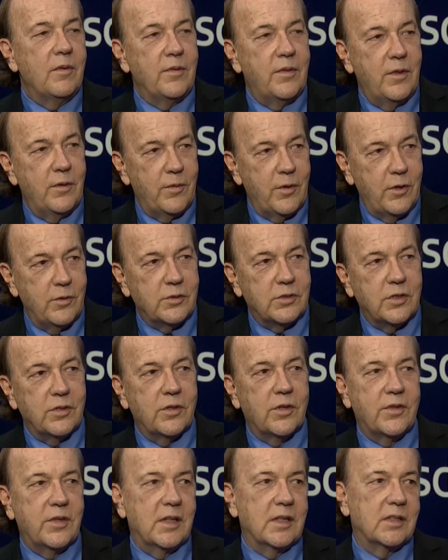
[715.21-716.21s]
those are
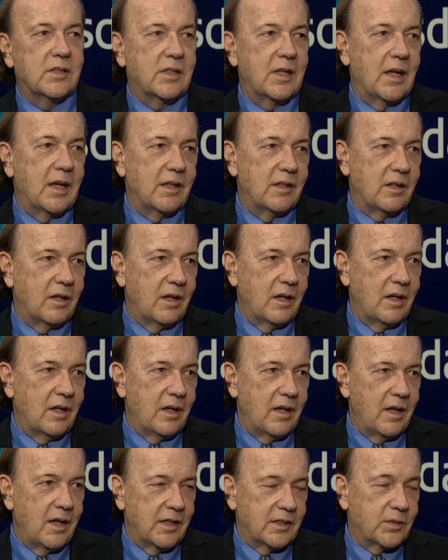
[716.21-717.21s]
the things that
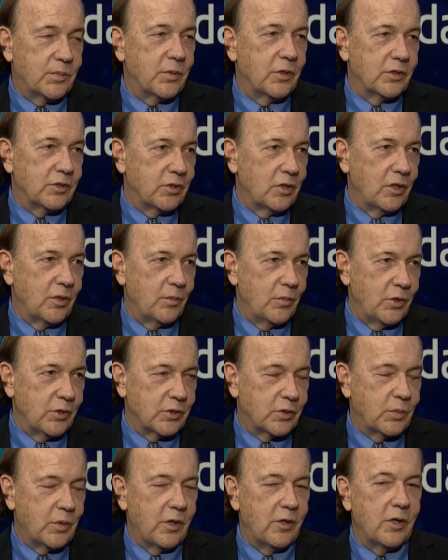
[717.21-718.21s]
experts are
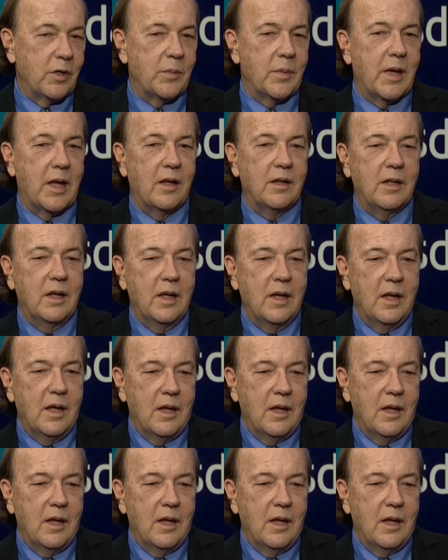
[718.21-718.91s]
most worried about.